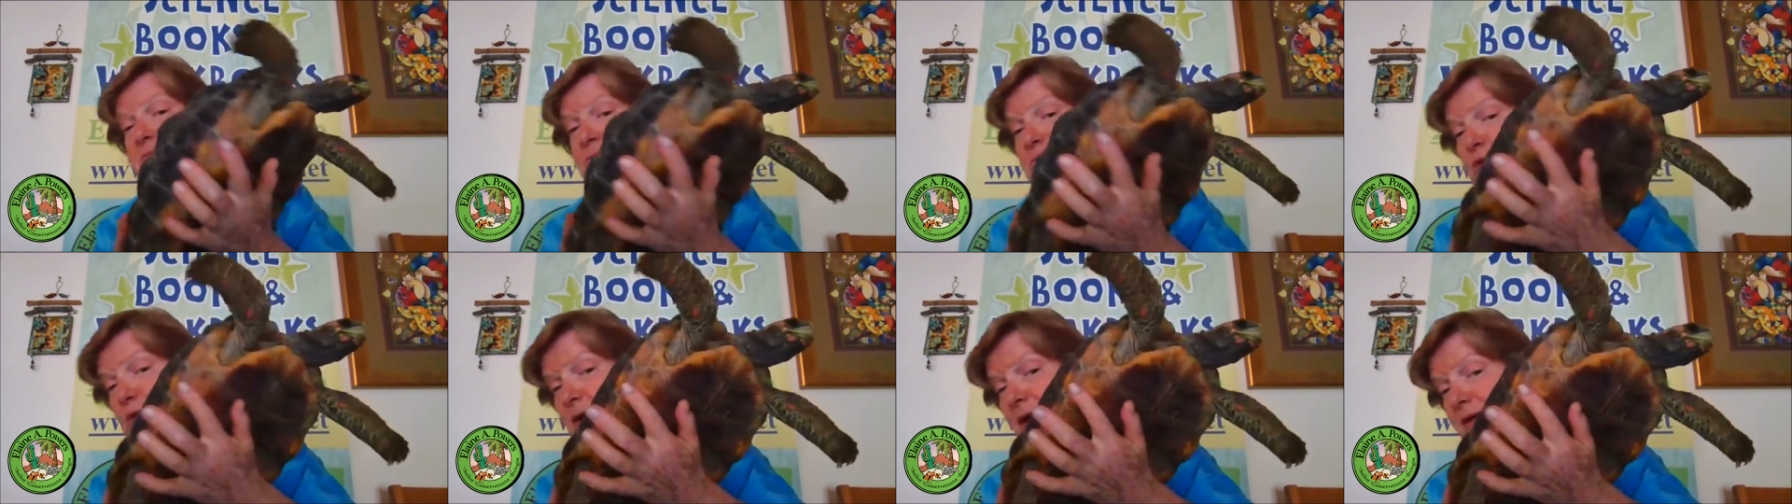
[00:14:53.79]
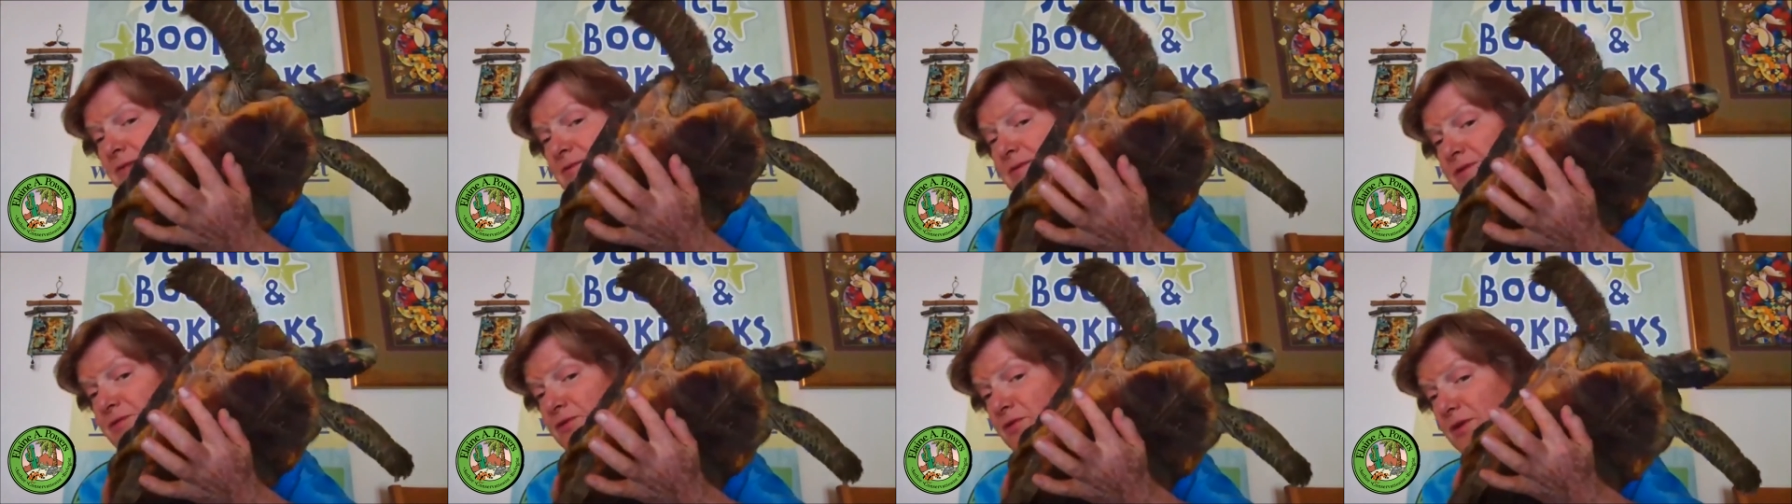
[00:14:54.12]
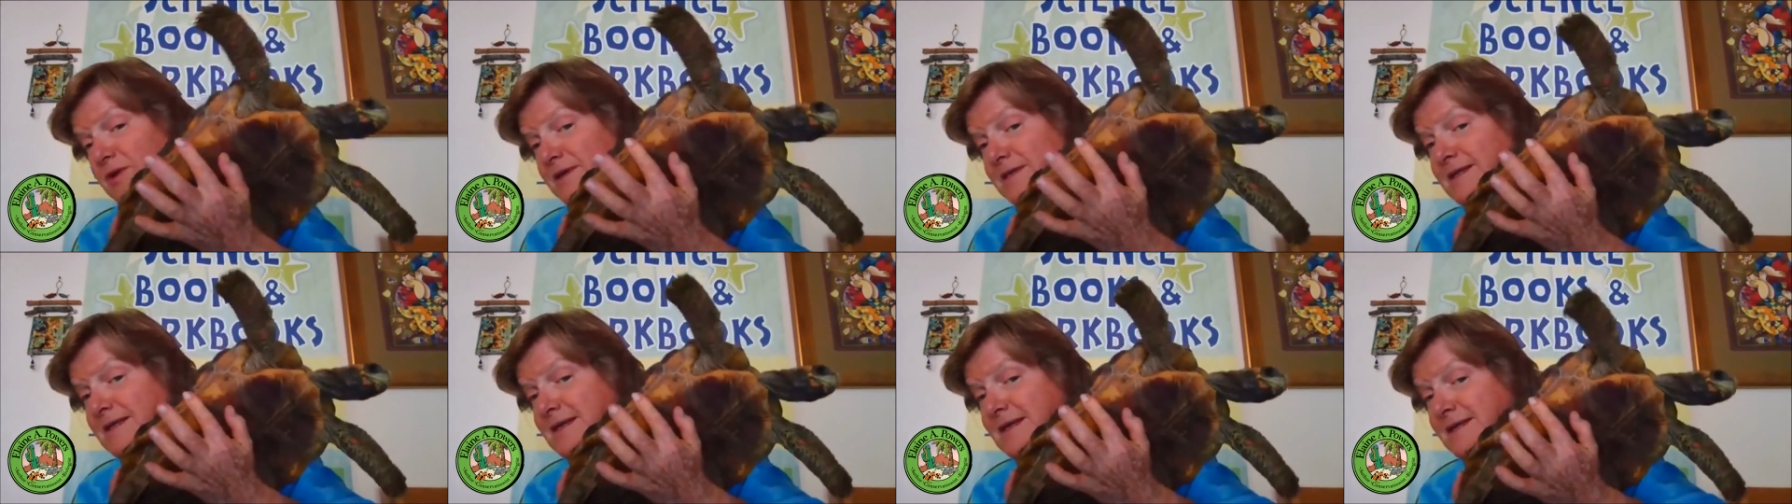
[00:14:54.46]
12 to
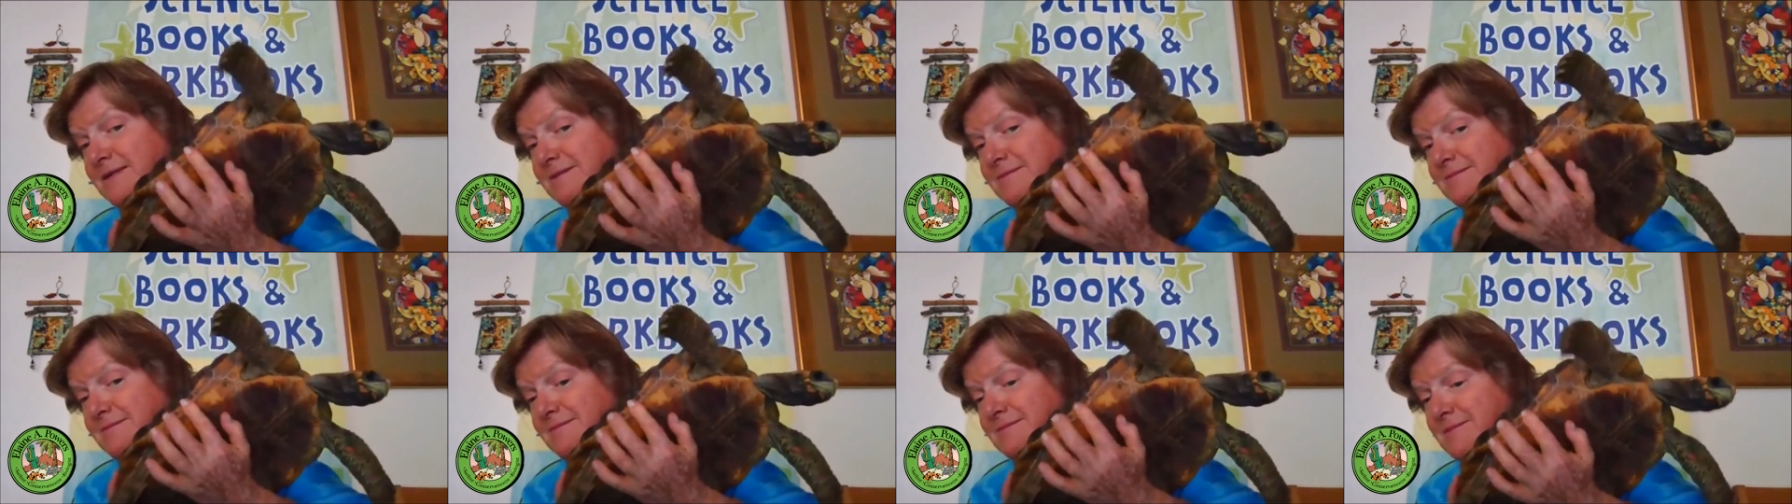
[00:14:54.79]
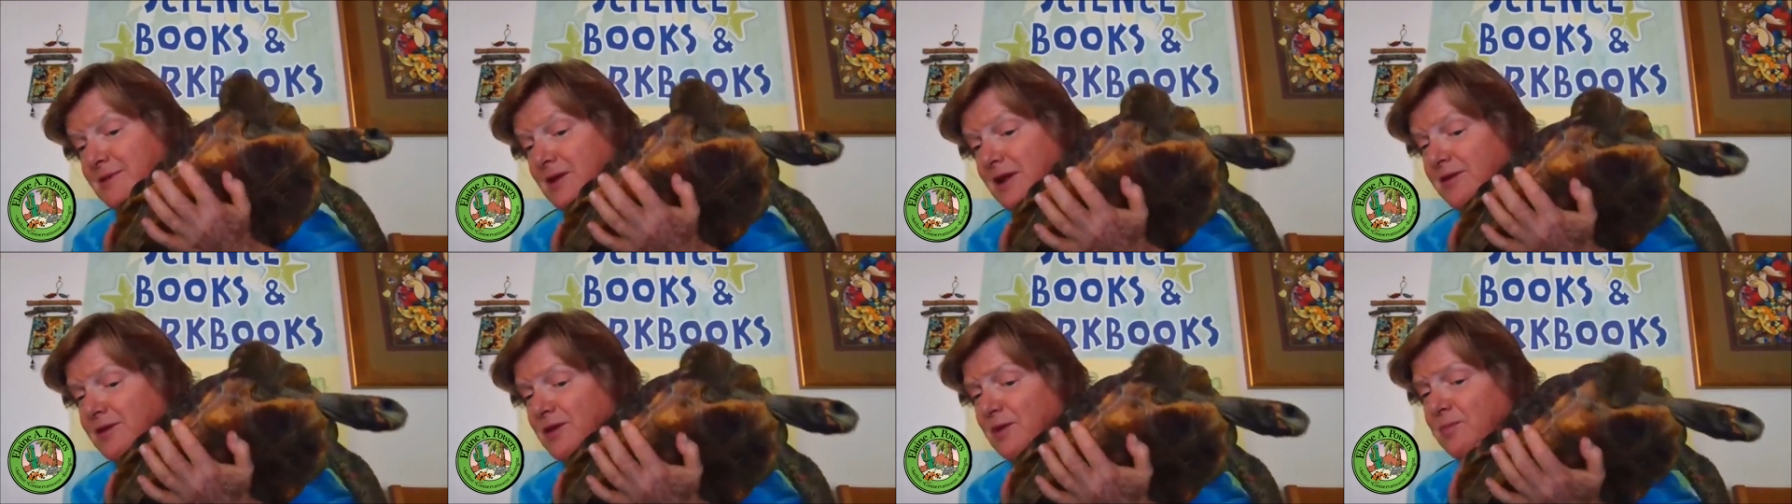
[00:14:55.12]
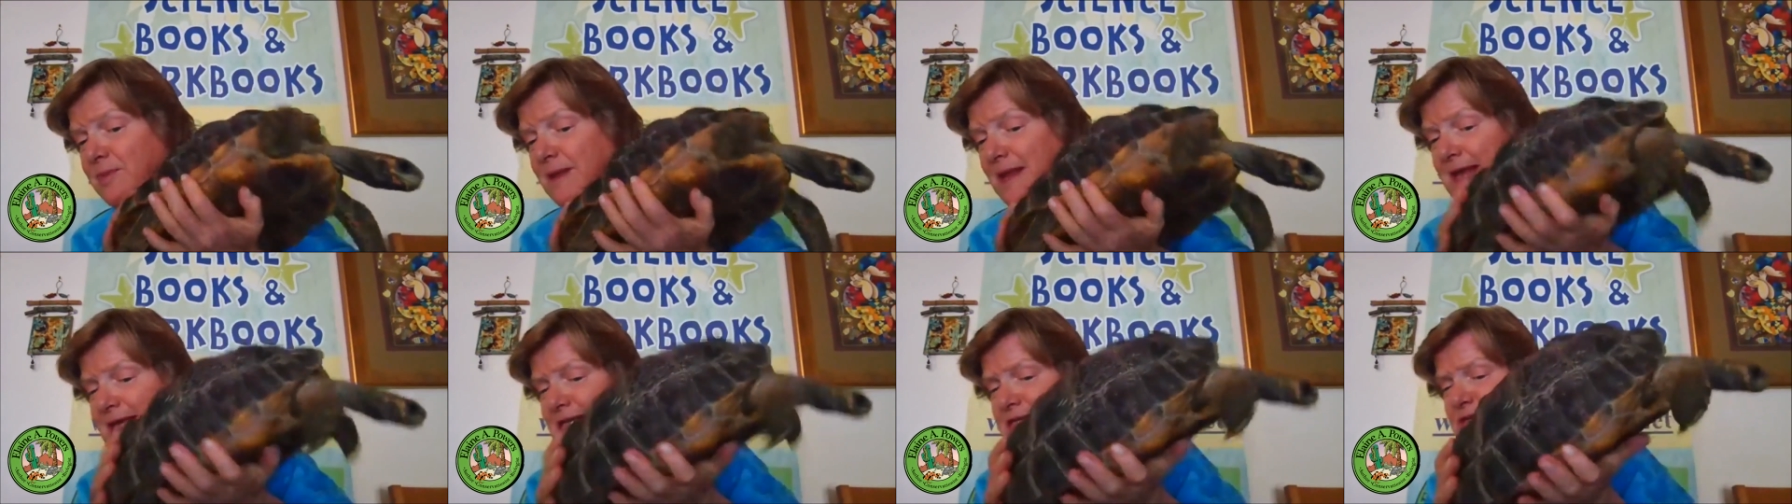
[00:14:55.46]
14 on their
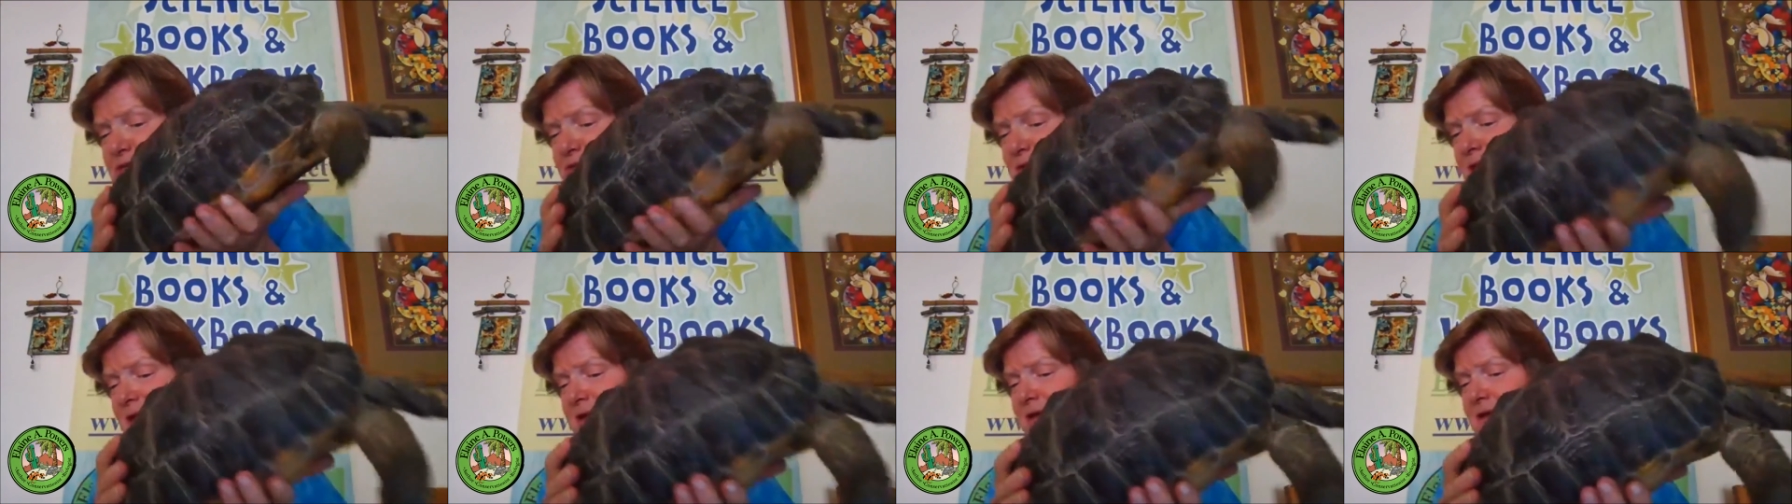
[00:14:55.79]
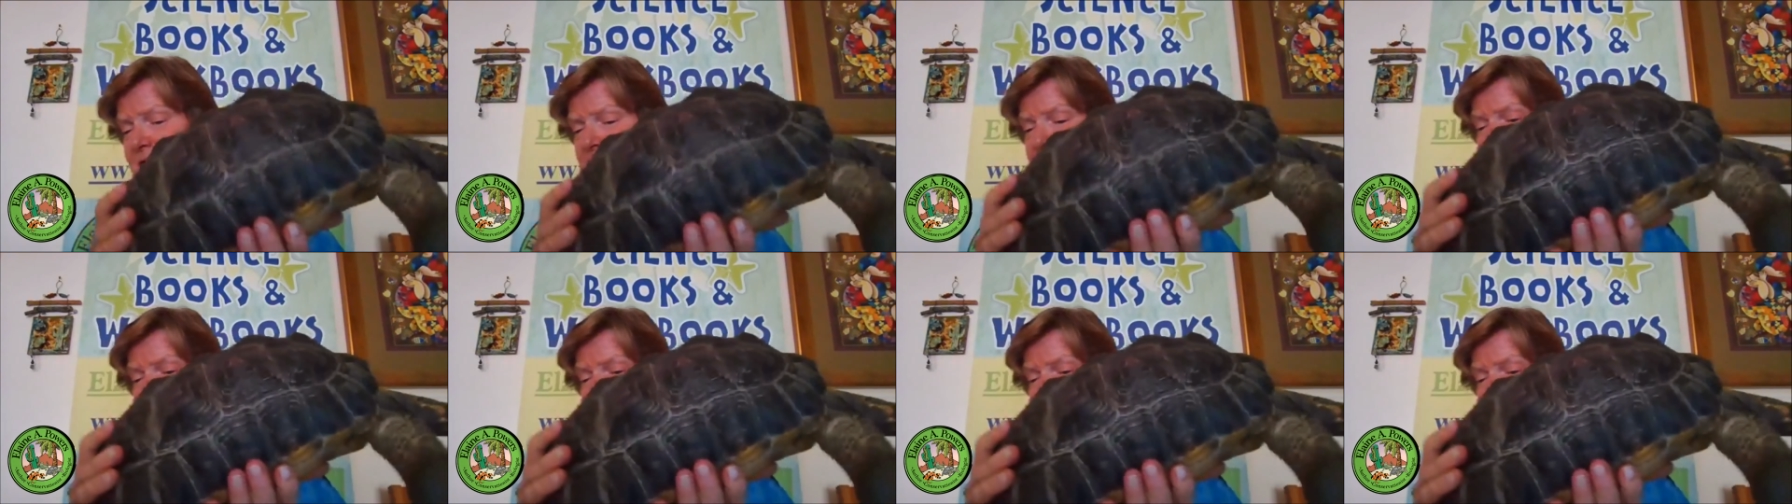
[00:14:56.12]
plastron.